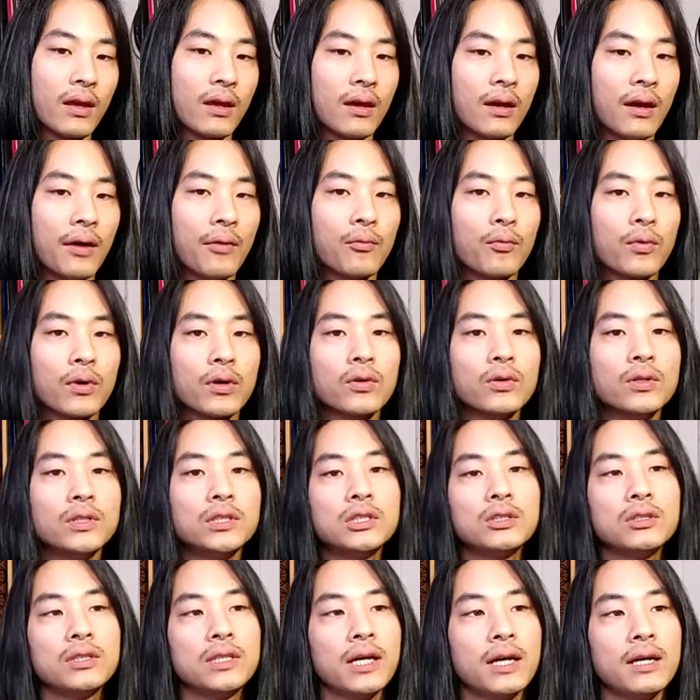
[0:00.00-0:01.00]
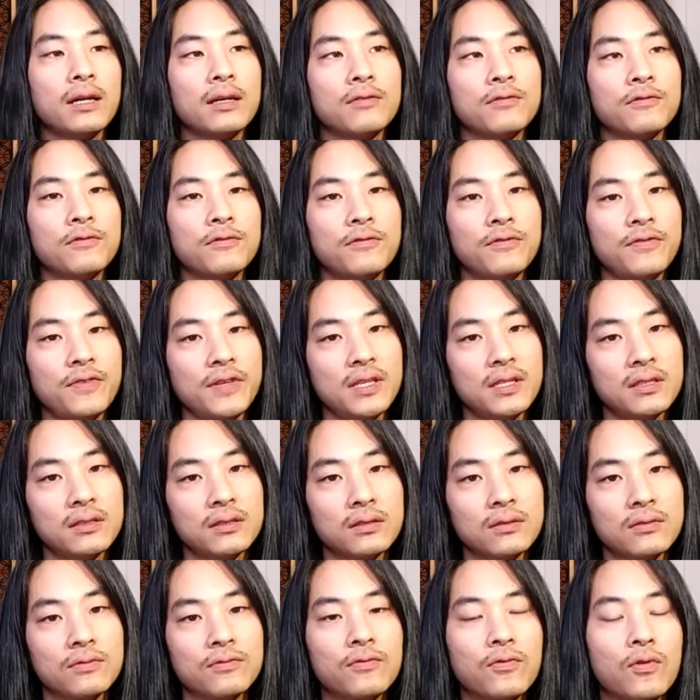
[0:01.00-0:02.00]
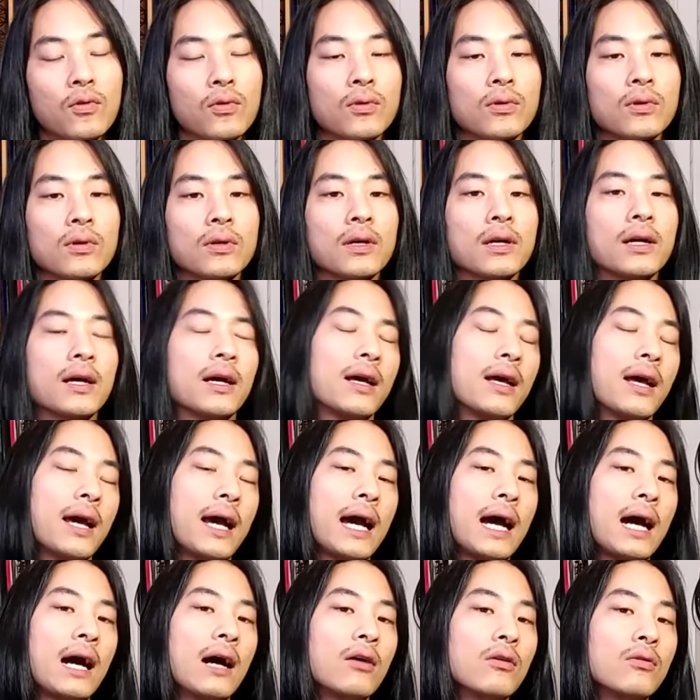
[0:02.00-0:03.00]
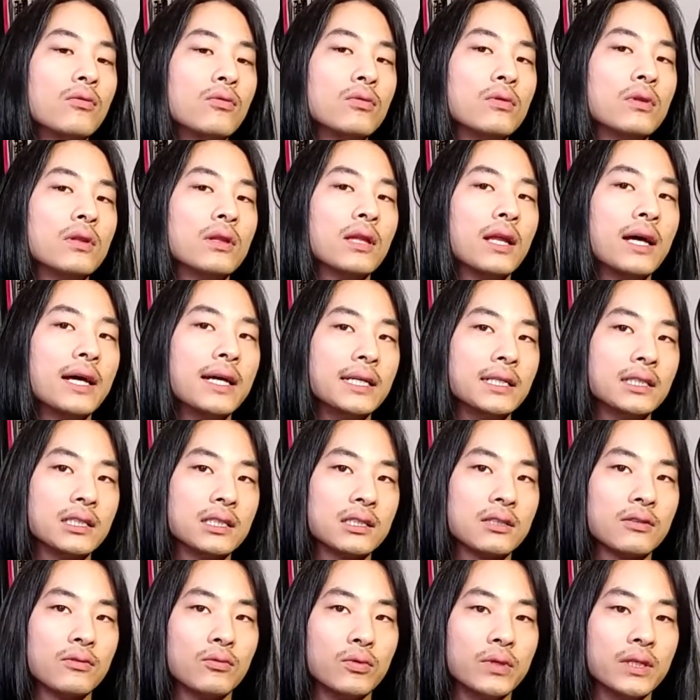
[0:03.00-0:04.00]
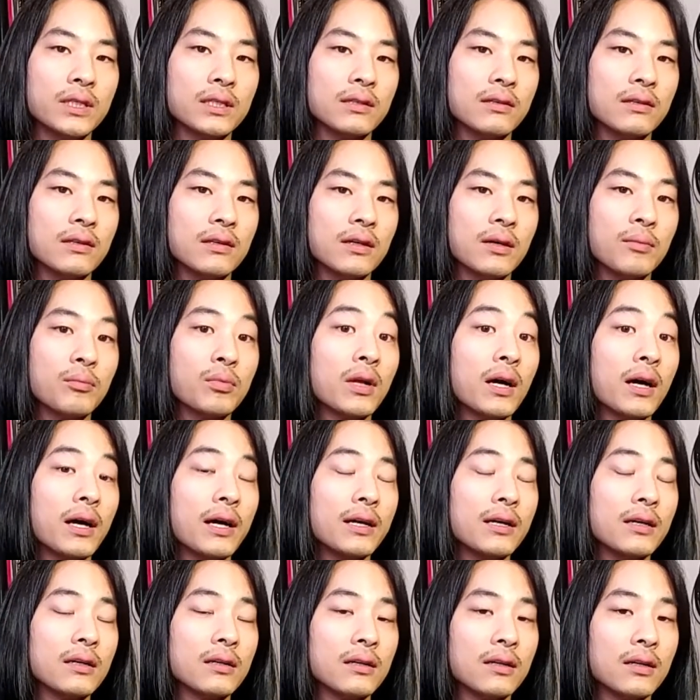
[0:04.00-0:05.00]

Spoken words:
and we're going to get a feel for how light we can apply